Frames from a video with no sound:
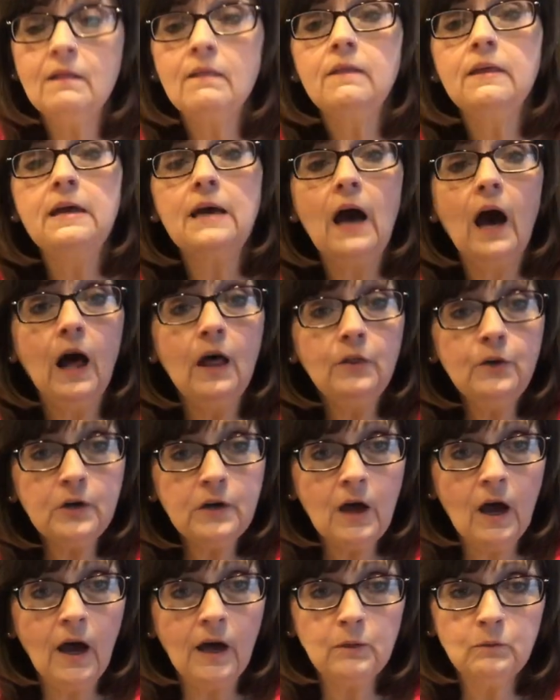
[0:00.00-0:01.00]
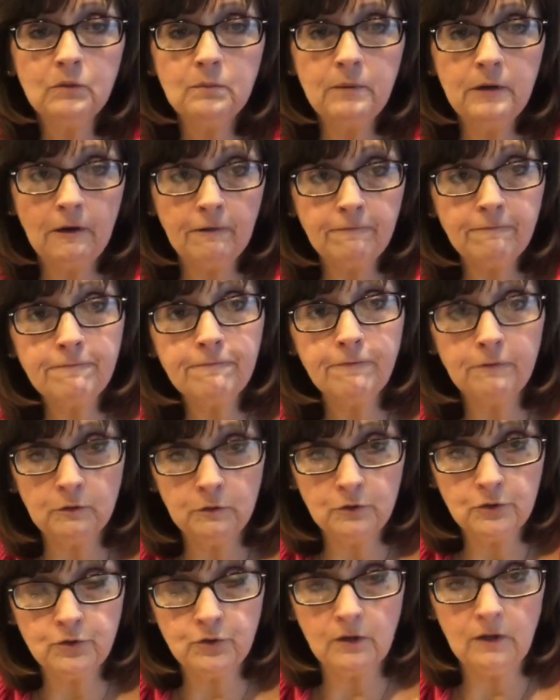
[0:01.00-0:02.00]
The other kind would be a
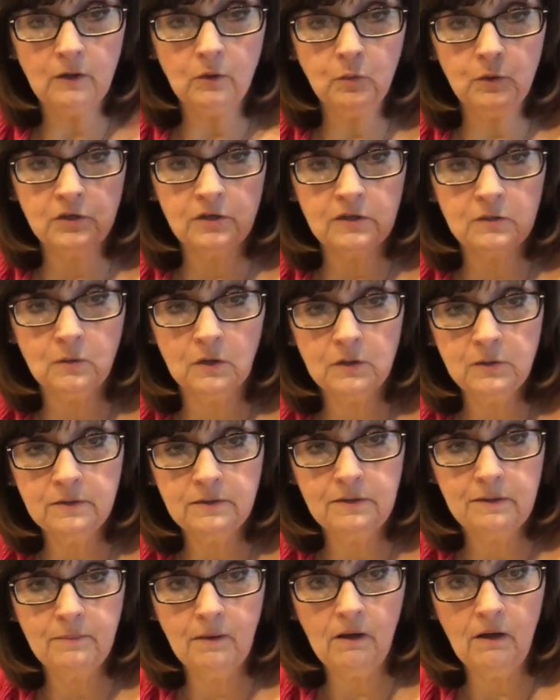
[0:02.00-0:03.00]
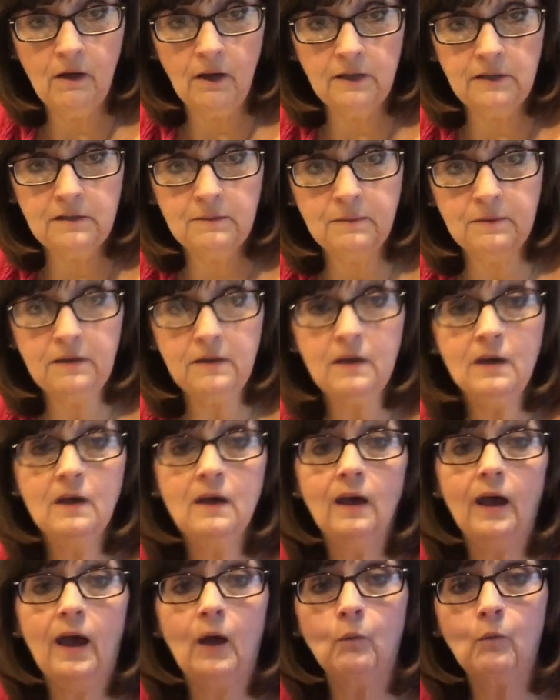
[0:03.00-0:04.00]
full drill, which is what you see behind me
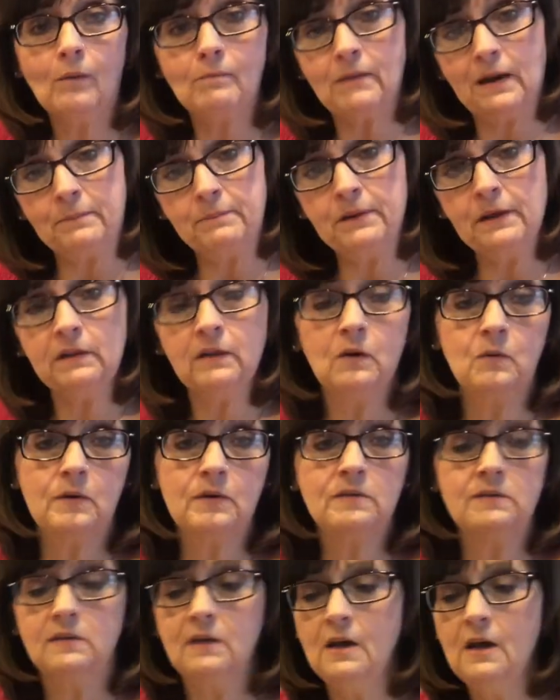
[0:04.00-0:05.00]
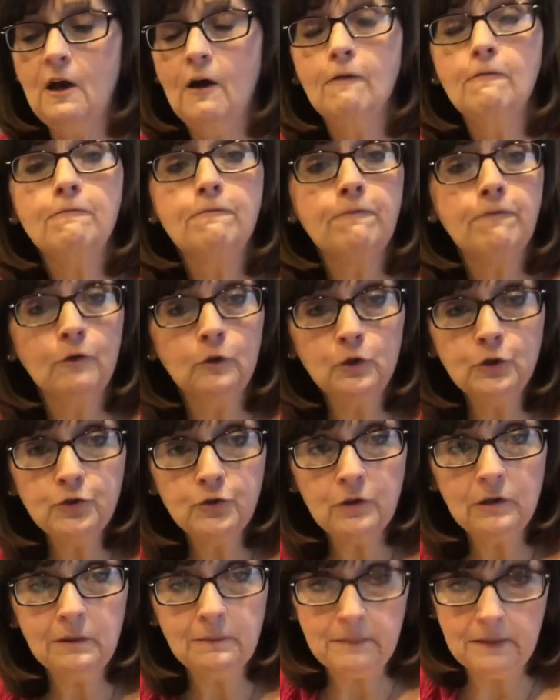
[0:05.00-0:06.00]
and what my pillow is. Full
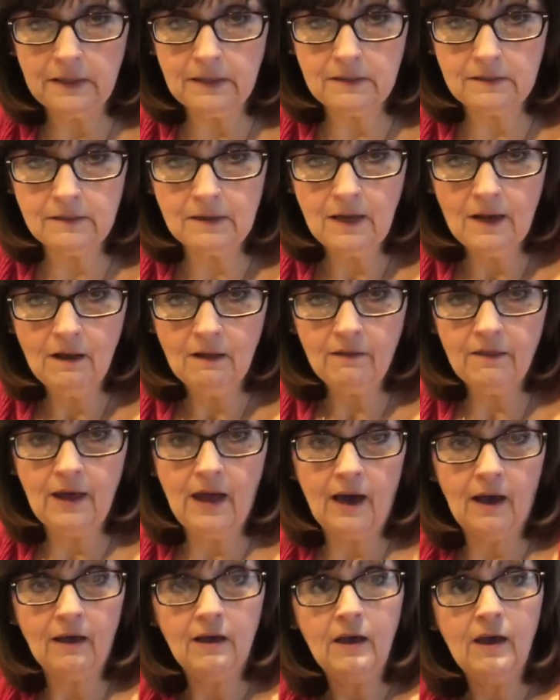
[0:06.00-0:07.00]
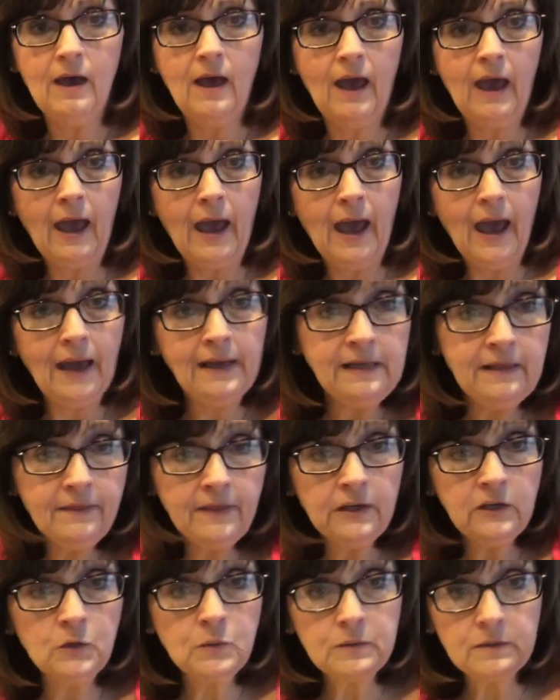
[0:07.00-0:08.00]
drill means that
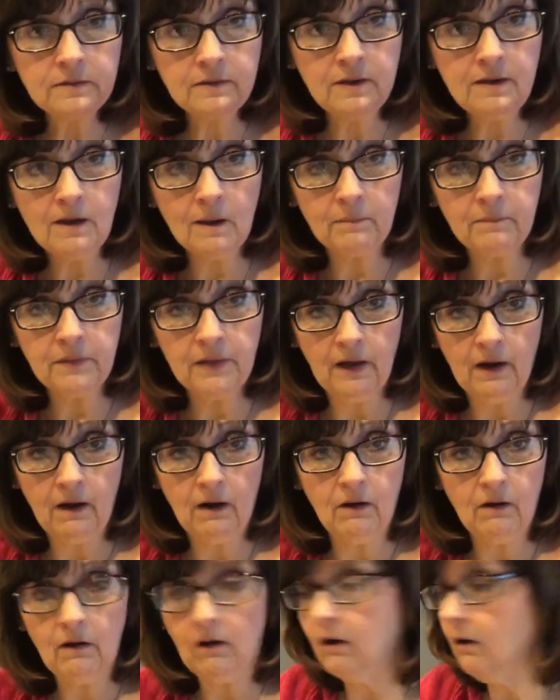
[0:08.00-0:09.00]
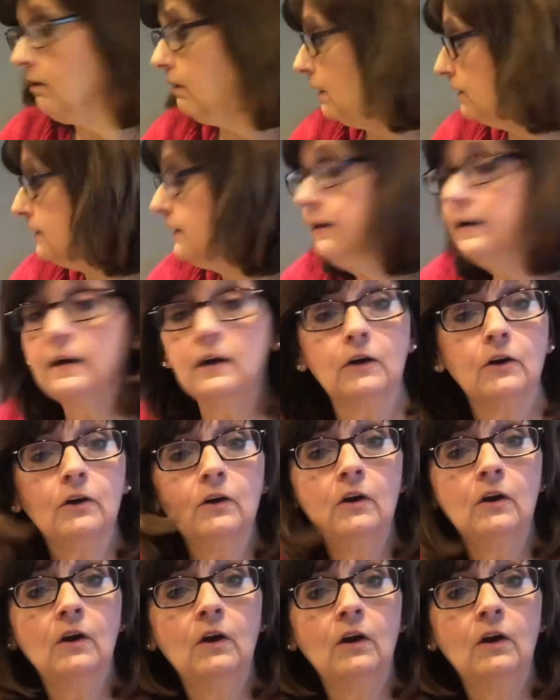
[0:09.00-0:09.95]
anything you see up there or on here